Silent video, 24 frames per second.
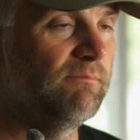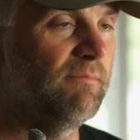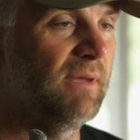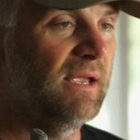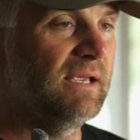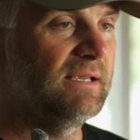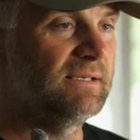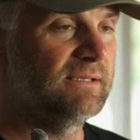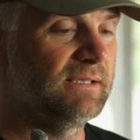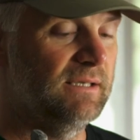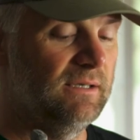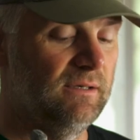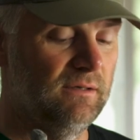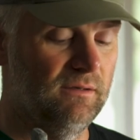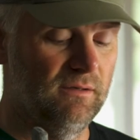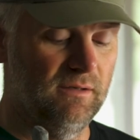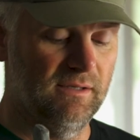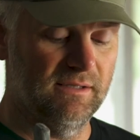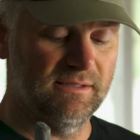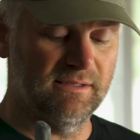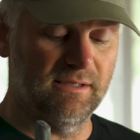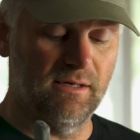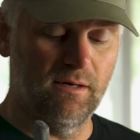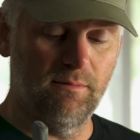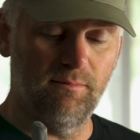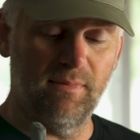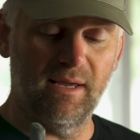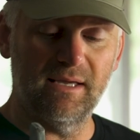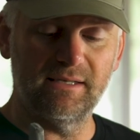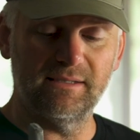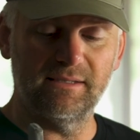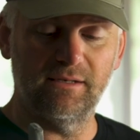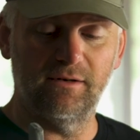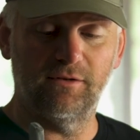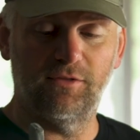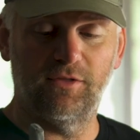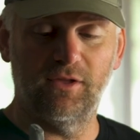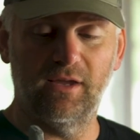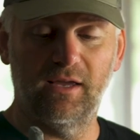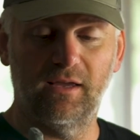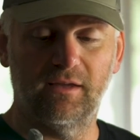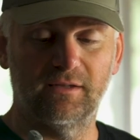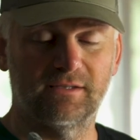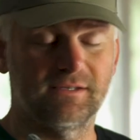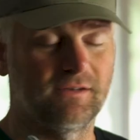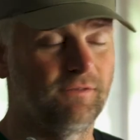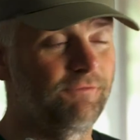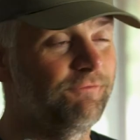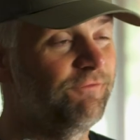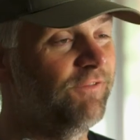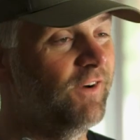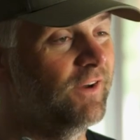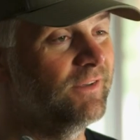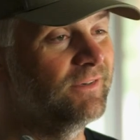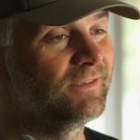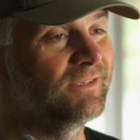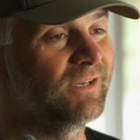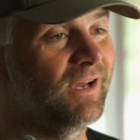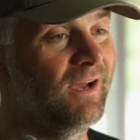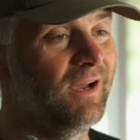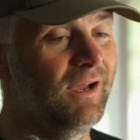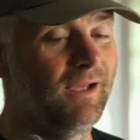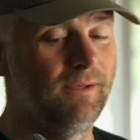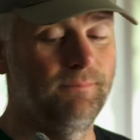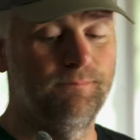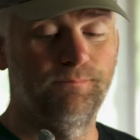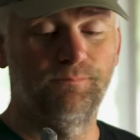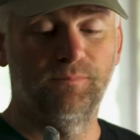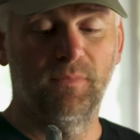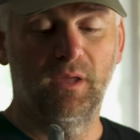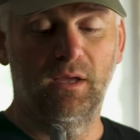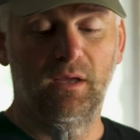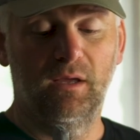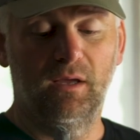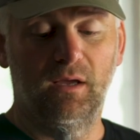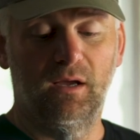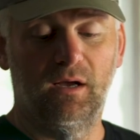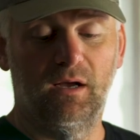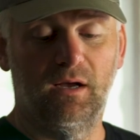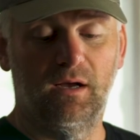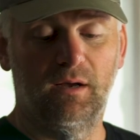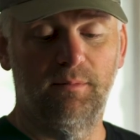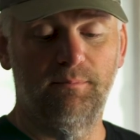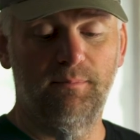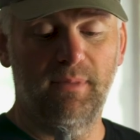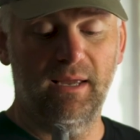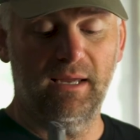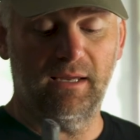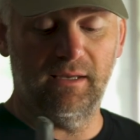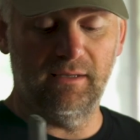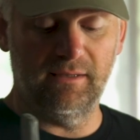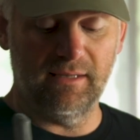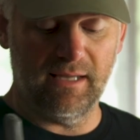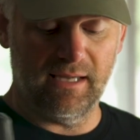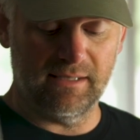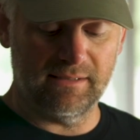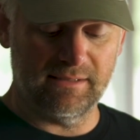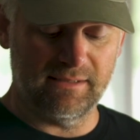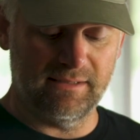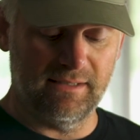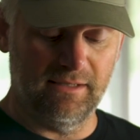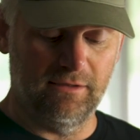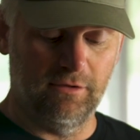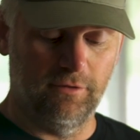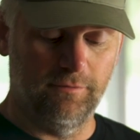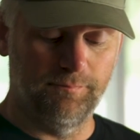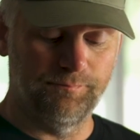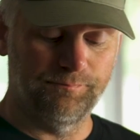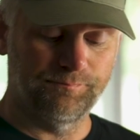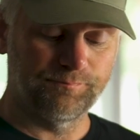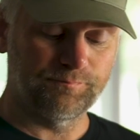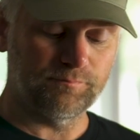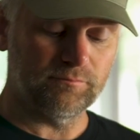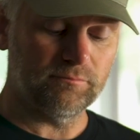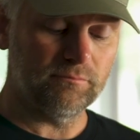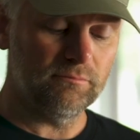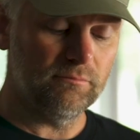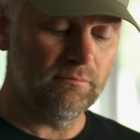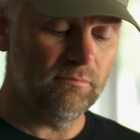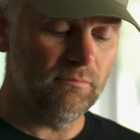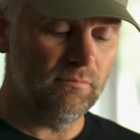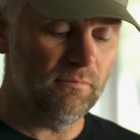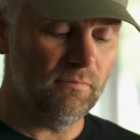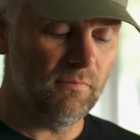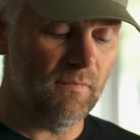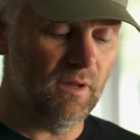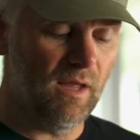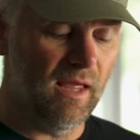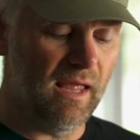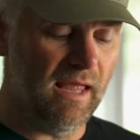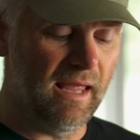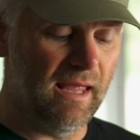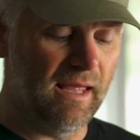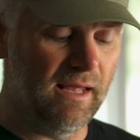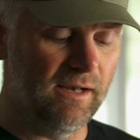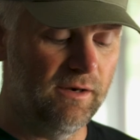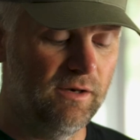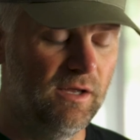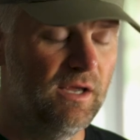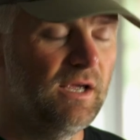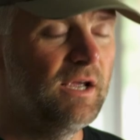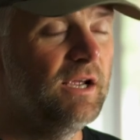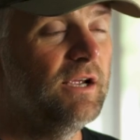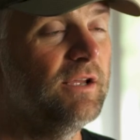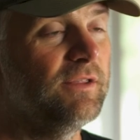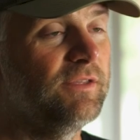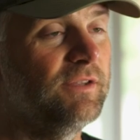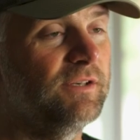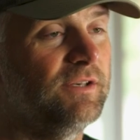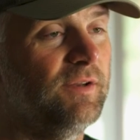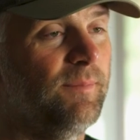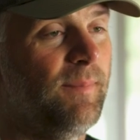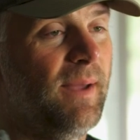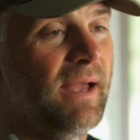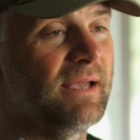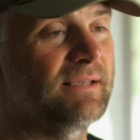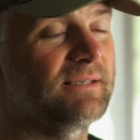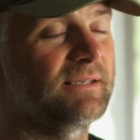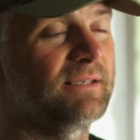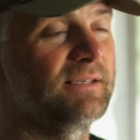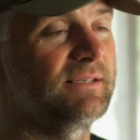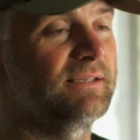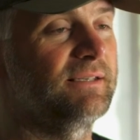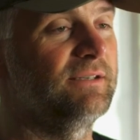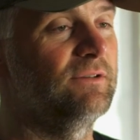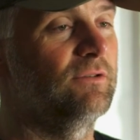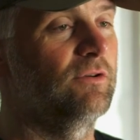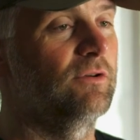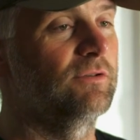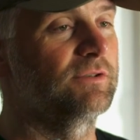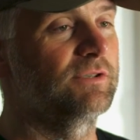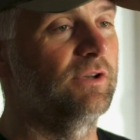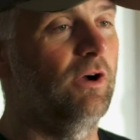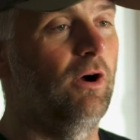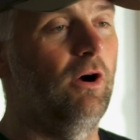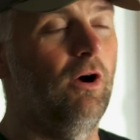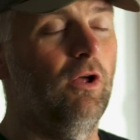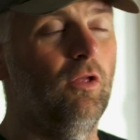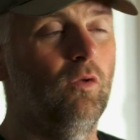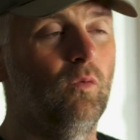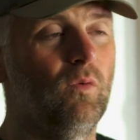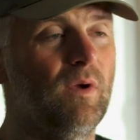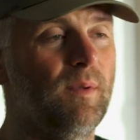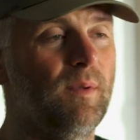amazing, it's an amazing thing. It's a fun time uh, making that steel. And the Damascus steel goes all the